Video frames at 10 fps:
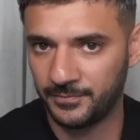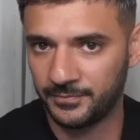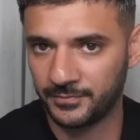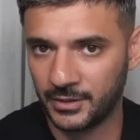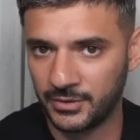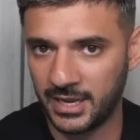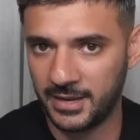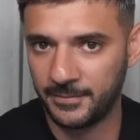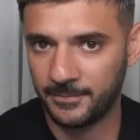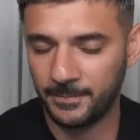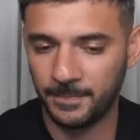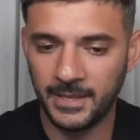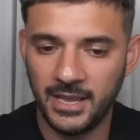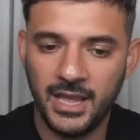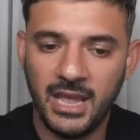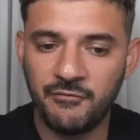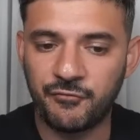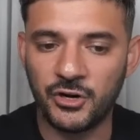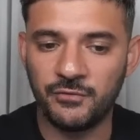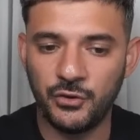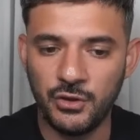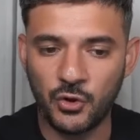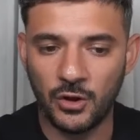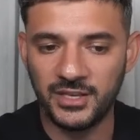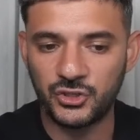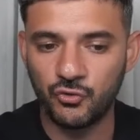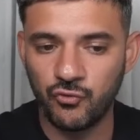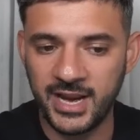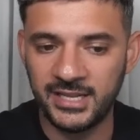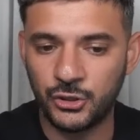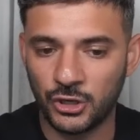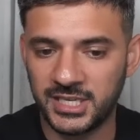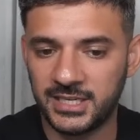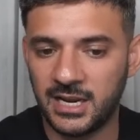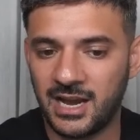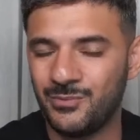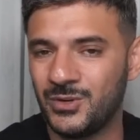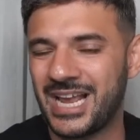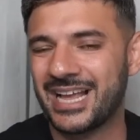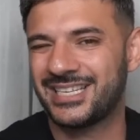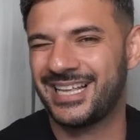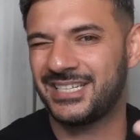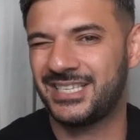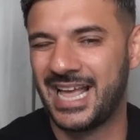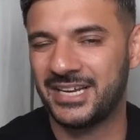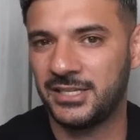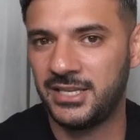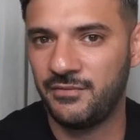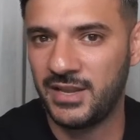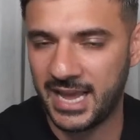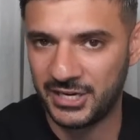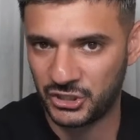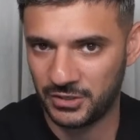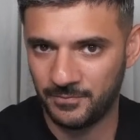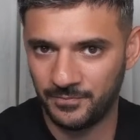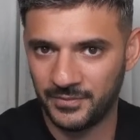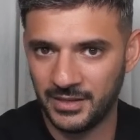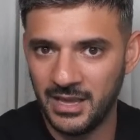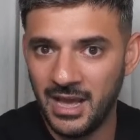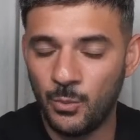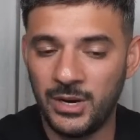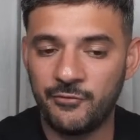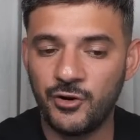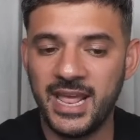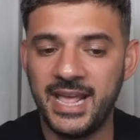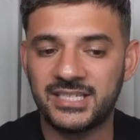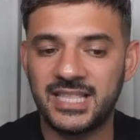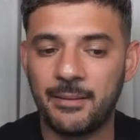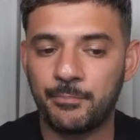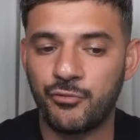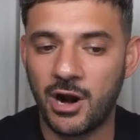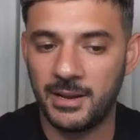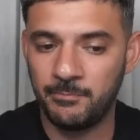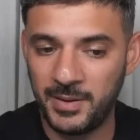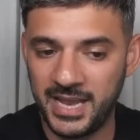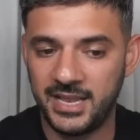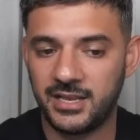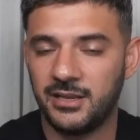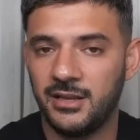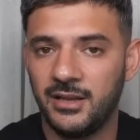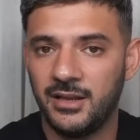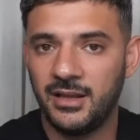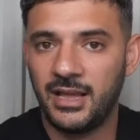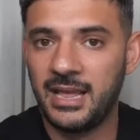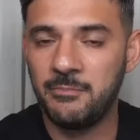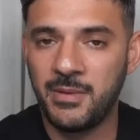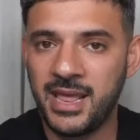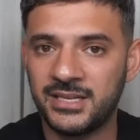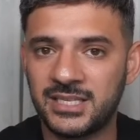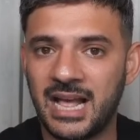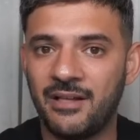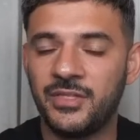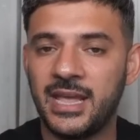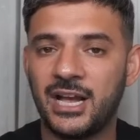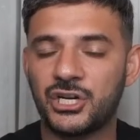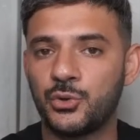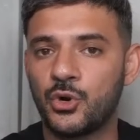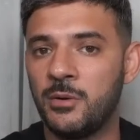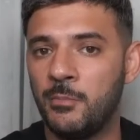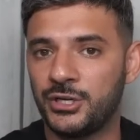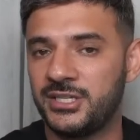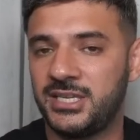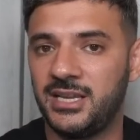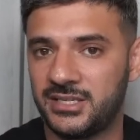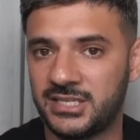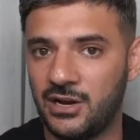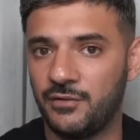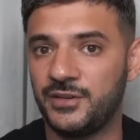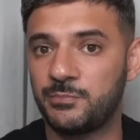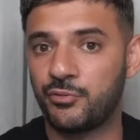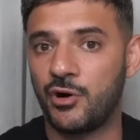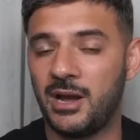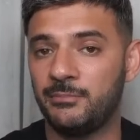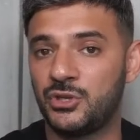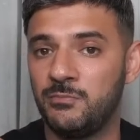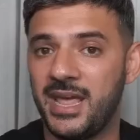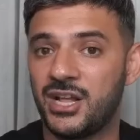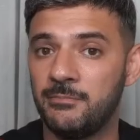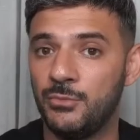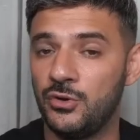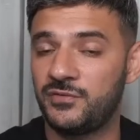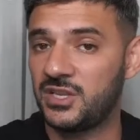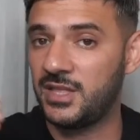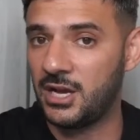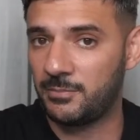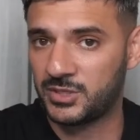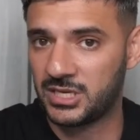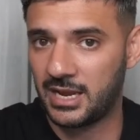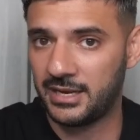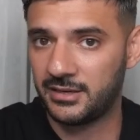Okay? In front of you, you've got this green dotted line, which acts like a standard deviation. And whenever it hits that prime peak, it means that the actual commodity itself is primed to make a move to the upside.